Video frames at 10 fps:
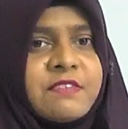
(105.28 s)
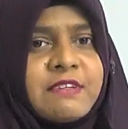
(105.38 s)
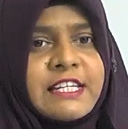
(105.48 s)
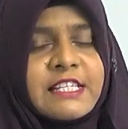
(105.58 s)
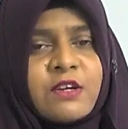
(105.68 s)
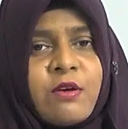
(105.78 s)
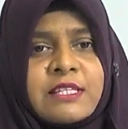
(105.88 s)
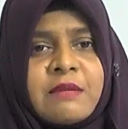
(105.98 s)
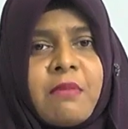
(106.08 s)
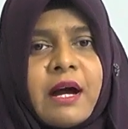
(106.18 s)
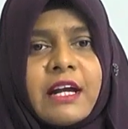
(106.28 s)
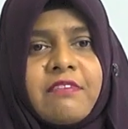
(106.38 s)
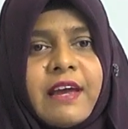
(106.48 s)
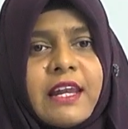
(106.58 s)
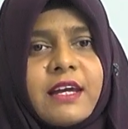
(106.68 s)
which is causing market
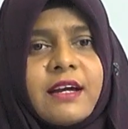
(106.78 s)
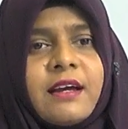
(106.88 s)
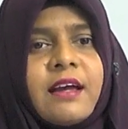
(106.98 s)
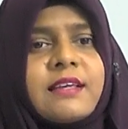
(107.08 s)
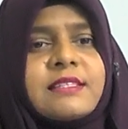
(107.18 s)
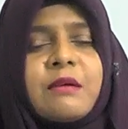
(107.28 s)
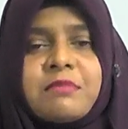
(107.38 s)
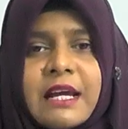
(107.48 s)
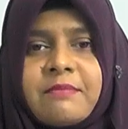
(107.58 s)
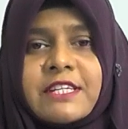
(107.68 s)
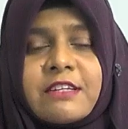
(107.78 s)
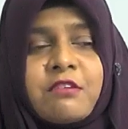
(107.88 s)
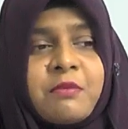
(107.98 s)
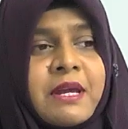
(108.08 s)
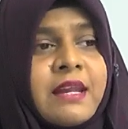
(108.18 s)
failure. Sometimes it
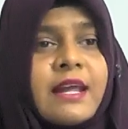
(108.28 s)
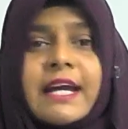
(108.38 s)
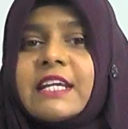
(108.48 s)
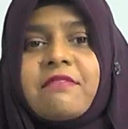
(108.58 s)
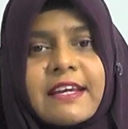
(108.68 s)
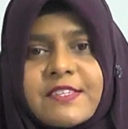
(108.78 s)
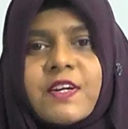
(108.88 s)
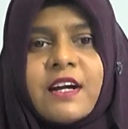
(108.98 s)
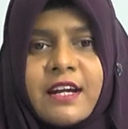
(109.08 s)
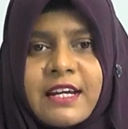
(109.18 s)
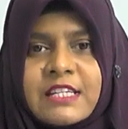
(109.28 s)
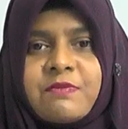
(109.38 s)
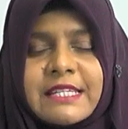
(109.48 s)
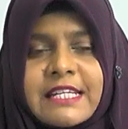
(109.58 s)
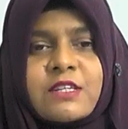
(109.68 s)
could be negative externalities
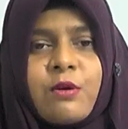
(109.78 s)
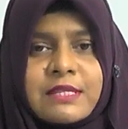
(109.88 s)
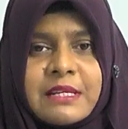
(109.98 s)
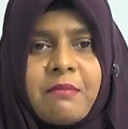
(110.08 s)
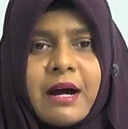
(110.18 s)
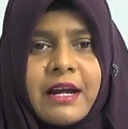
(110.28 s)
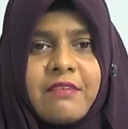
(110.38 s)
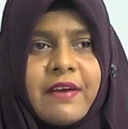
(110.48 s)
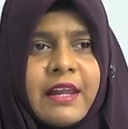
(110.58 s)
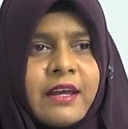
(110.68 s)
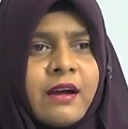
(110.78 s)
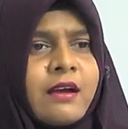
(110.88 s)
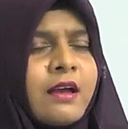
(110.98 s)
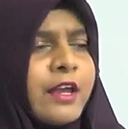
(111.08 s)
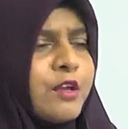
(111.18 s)
which is causing market failure.
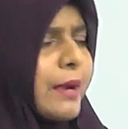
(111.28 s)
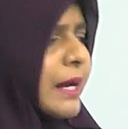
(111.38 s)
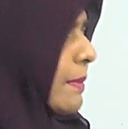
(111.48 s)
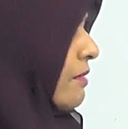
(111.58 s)
You might be